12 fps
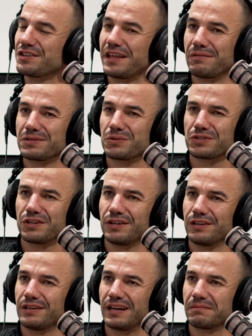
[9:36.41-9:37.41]
there was
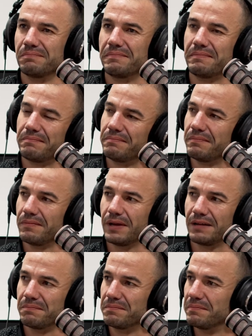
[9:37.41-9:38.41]
also like
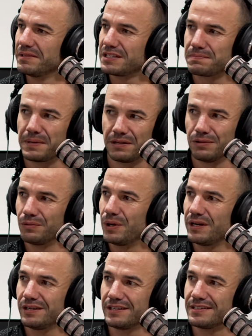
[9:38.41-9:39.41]
spell
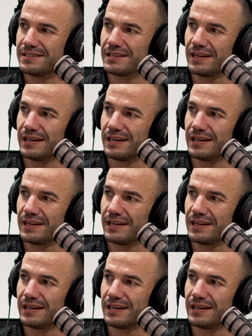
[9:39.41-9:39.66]
was